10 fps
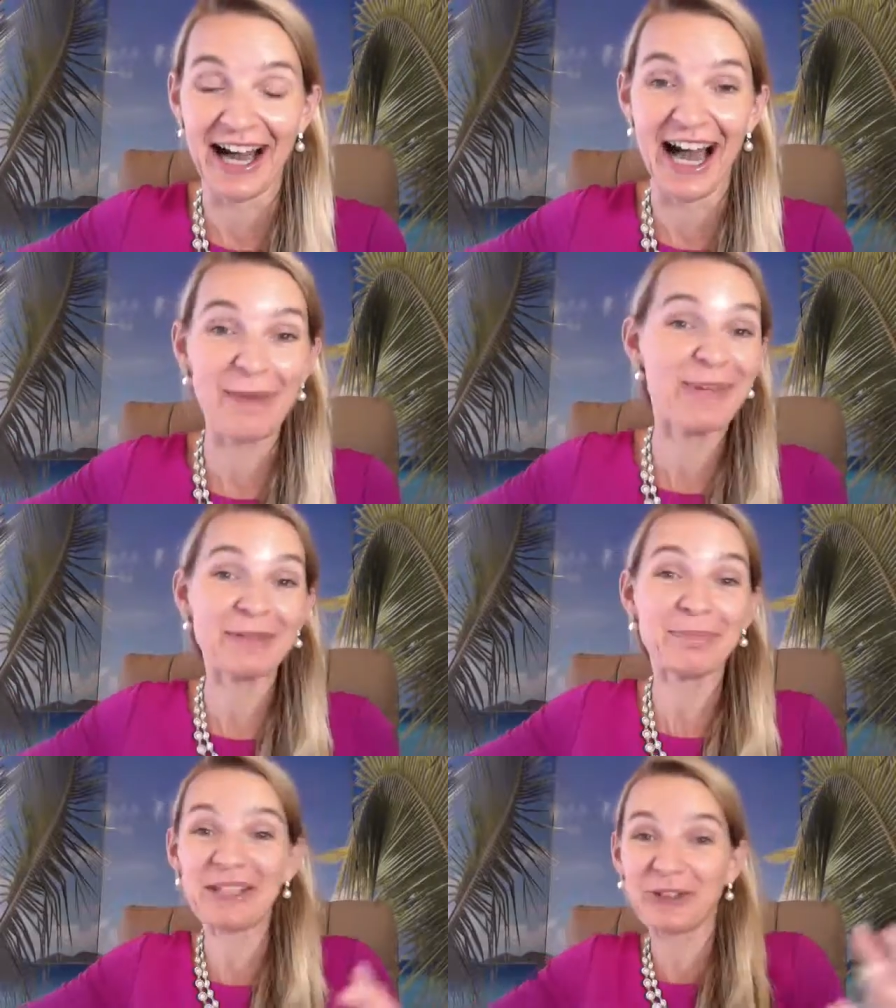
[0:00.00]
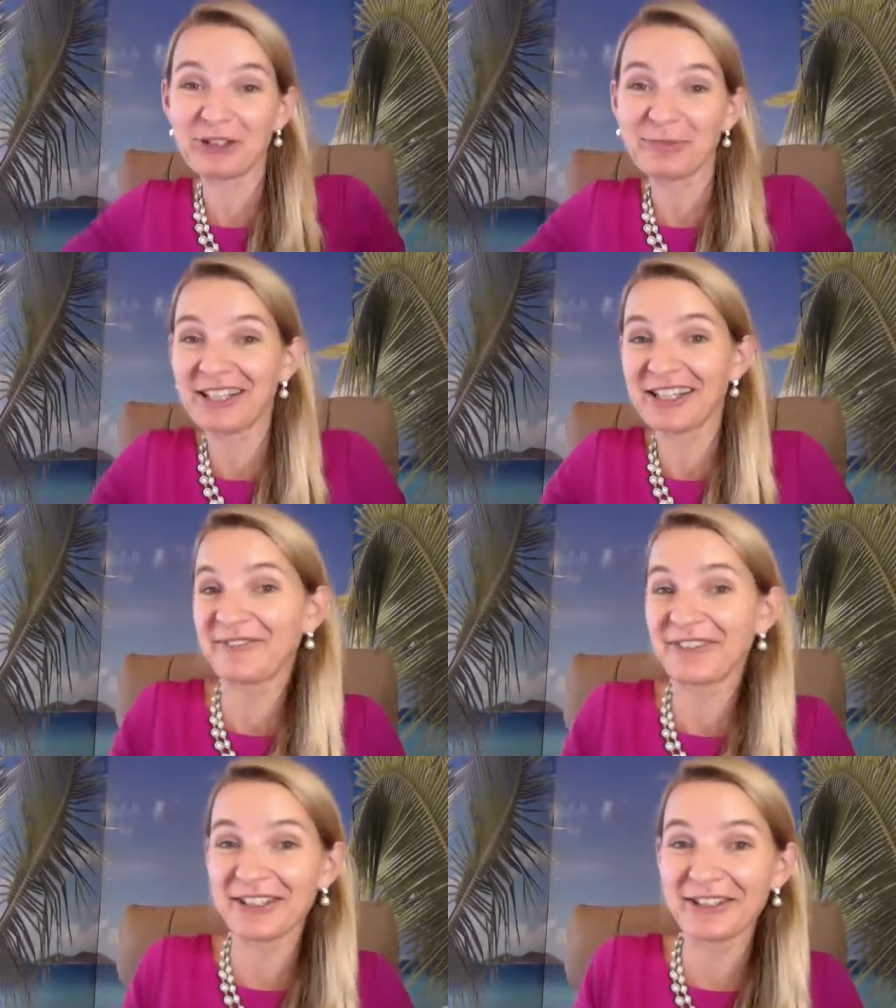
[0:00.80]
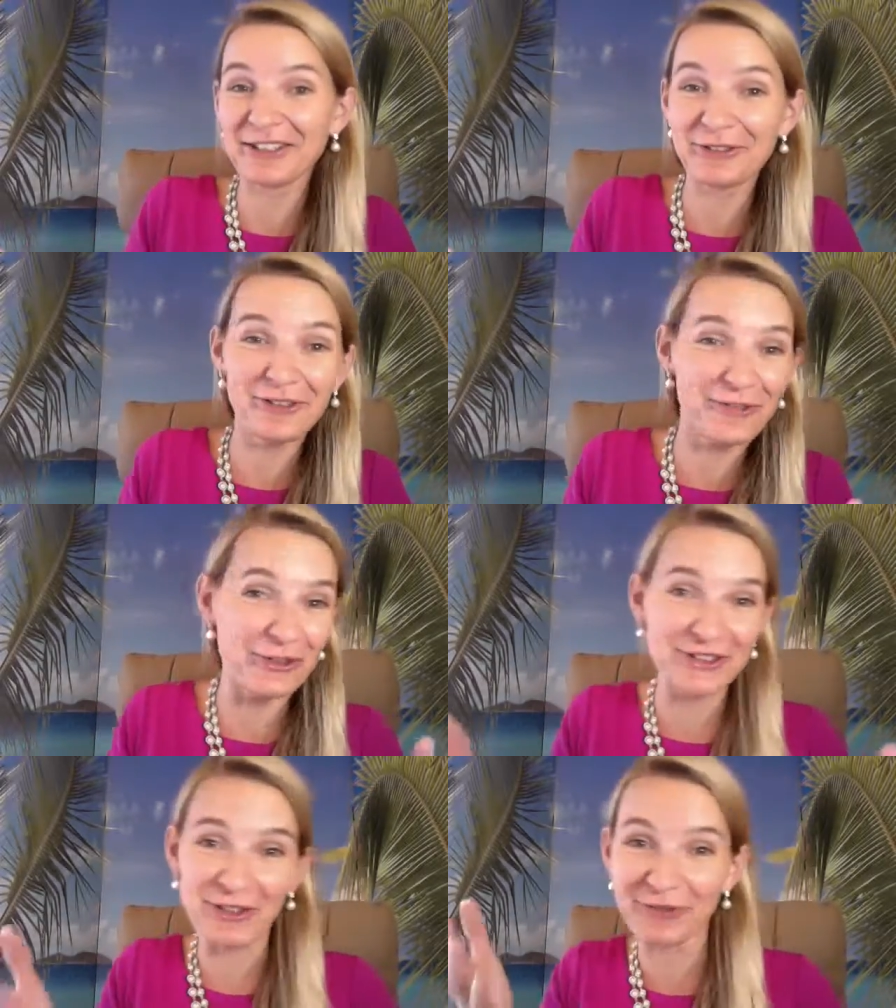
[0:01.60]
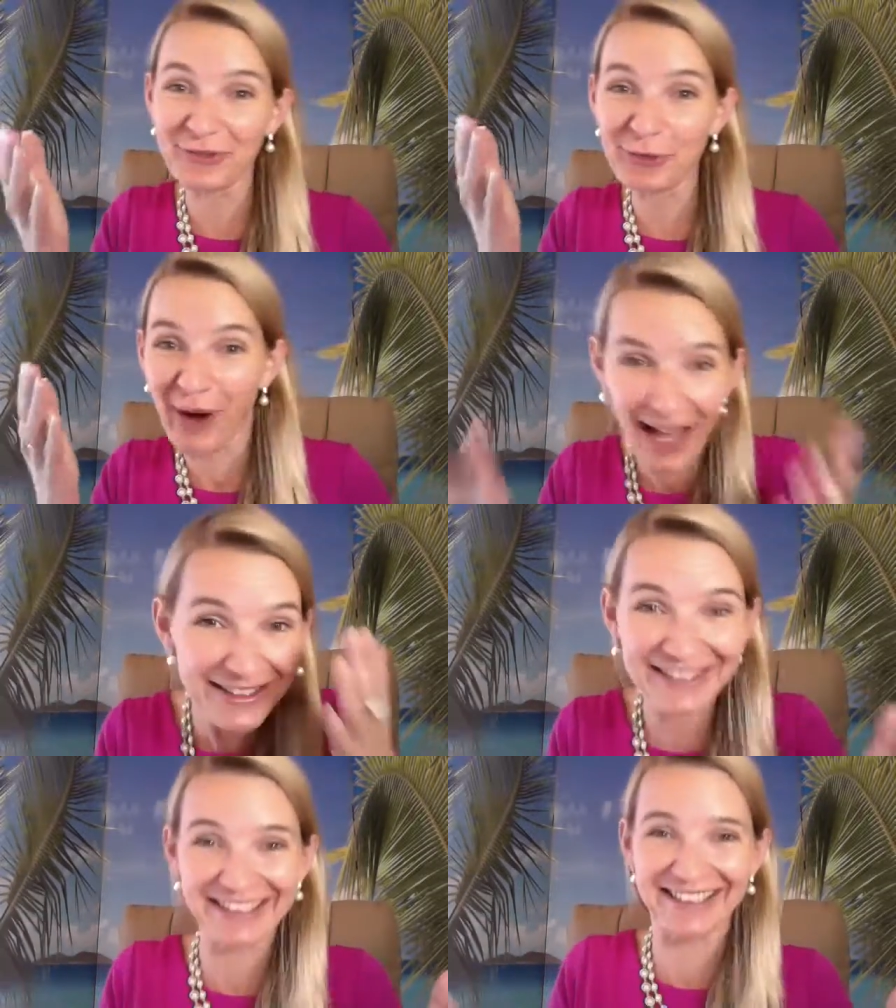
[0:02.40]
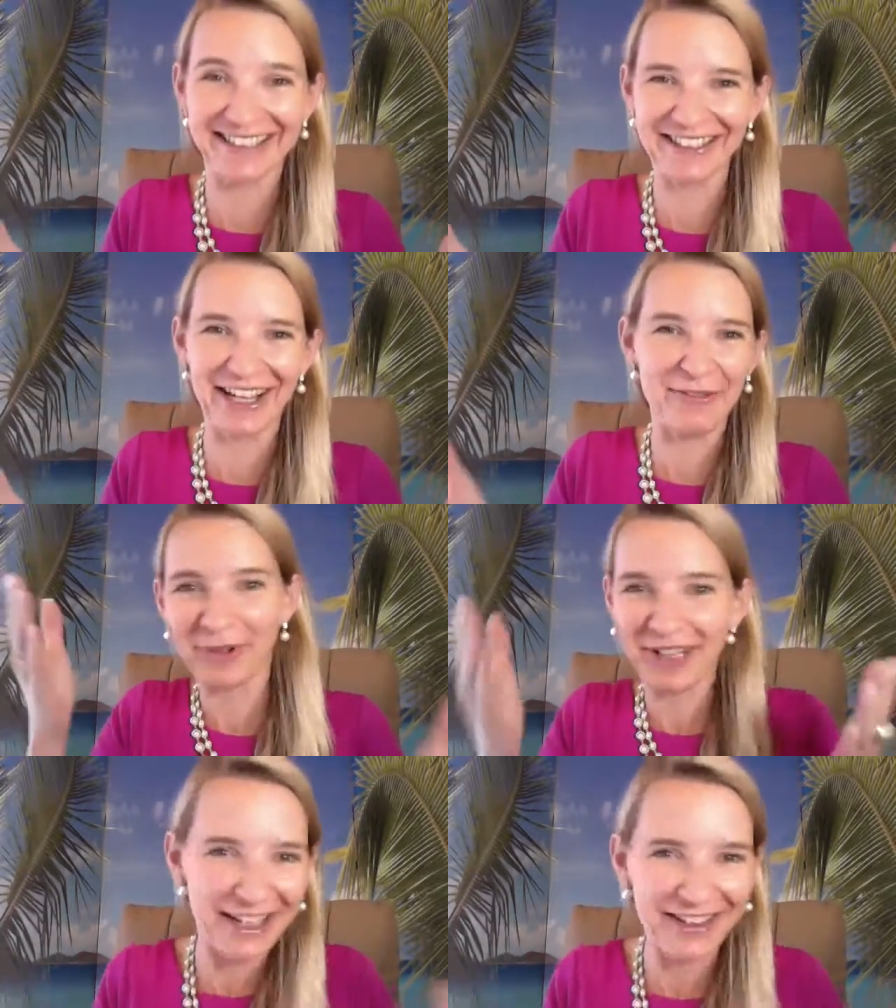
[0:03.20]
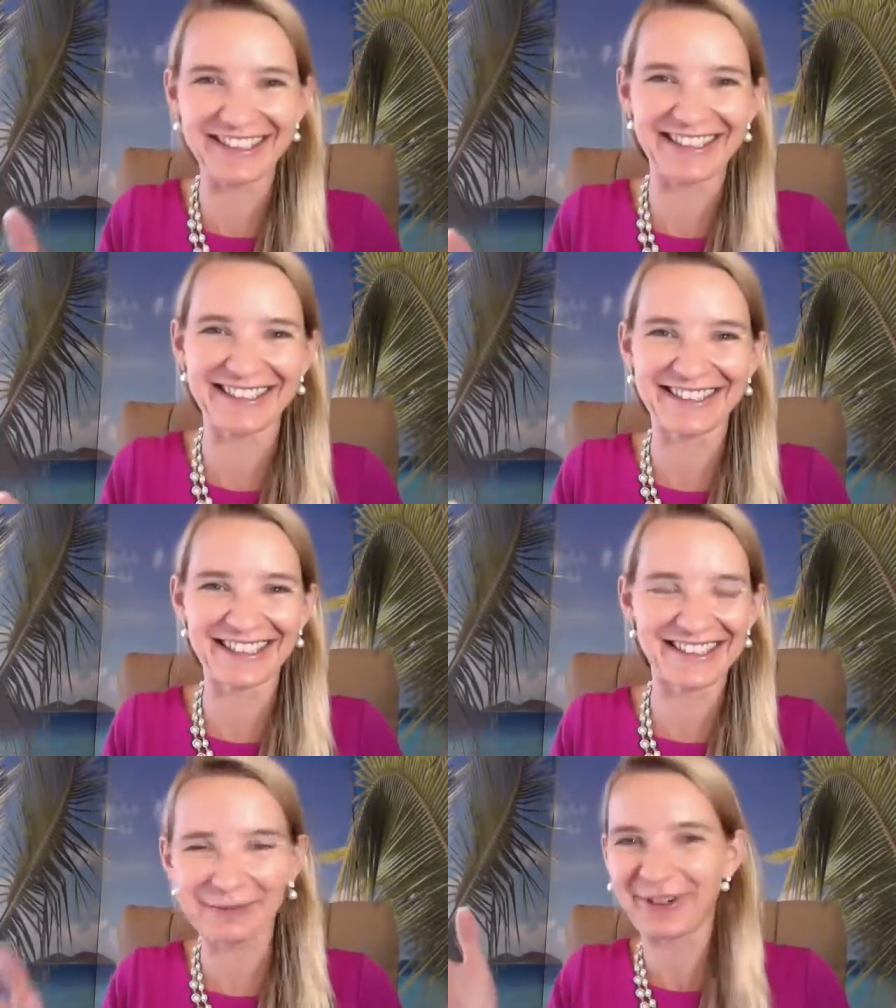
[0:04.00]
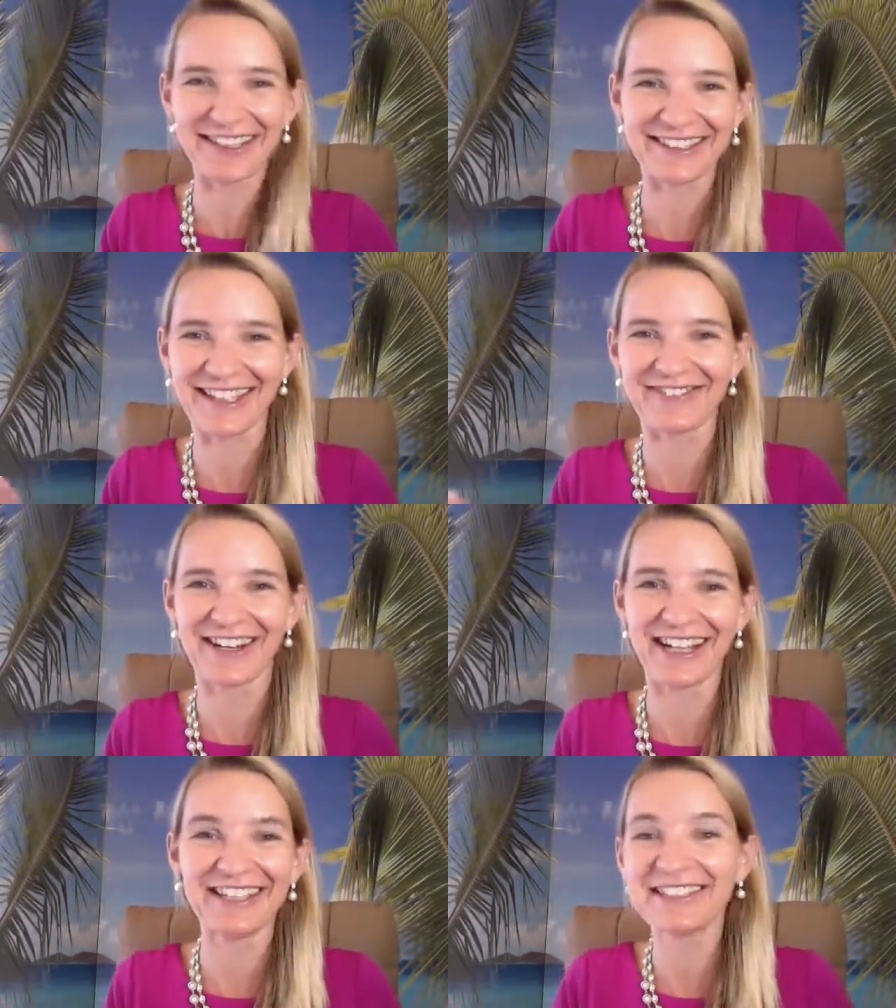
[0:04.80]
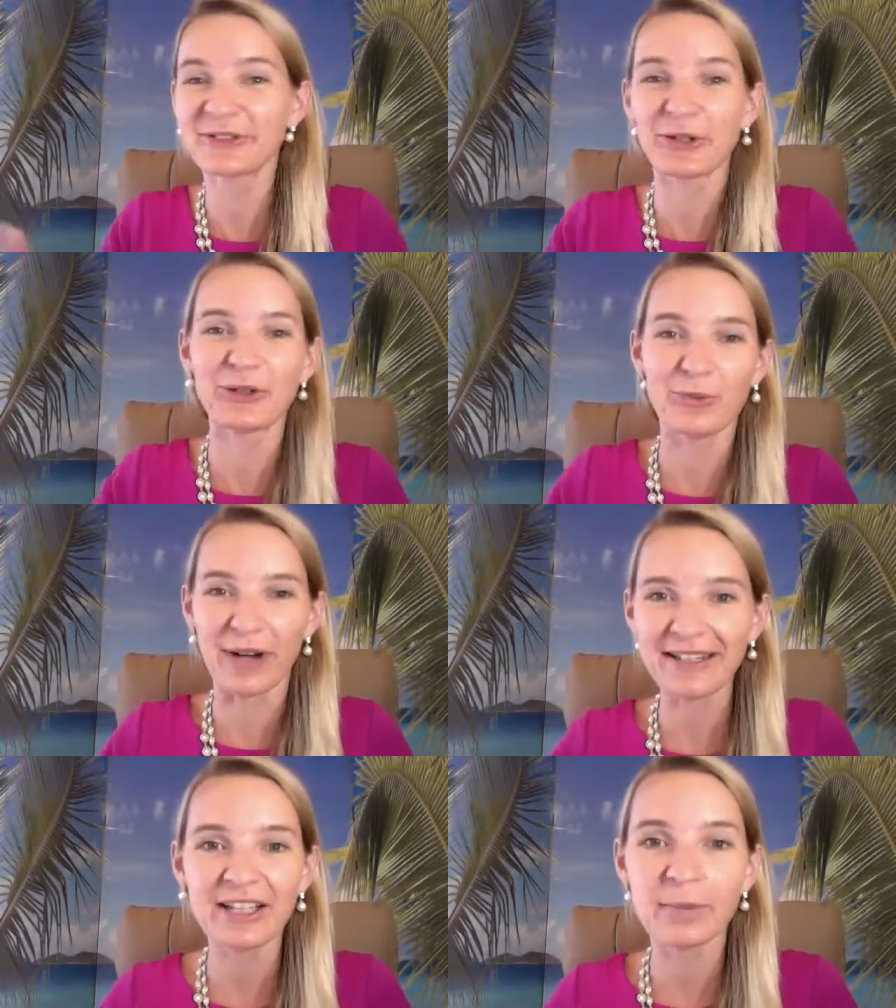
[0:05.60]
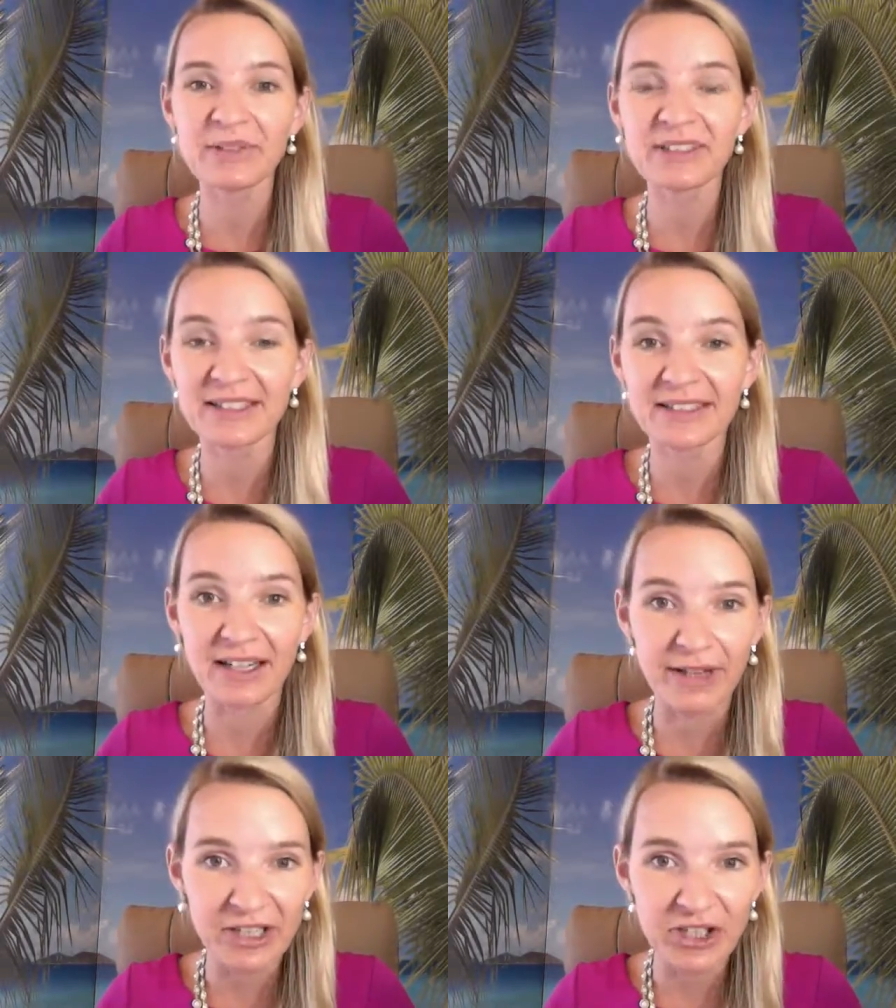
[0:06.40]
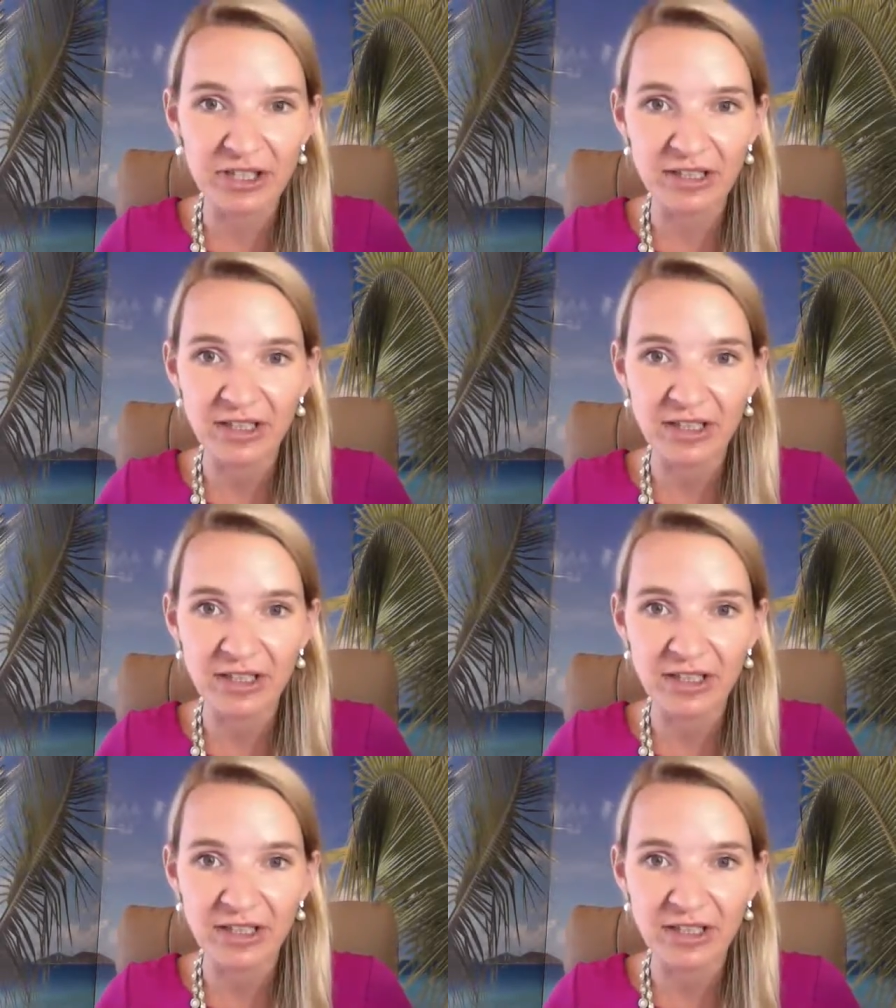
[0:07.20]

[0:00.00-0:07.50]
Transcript: I'm like, because we live in a universe of duality. You're not polarity. It doesn't work that way. He's going to run the opposite direction.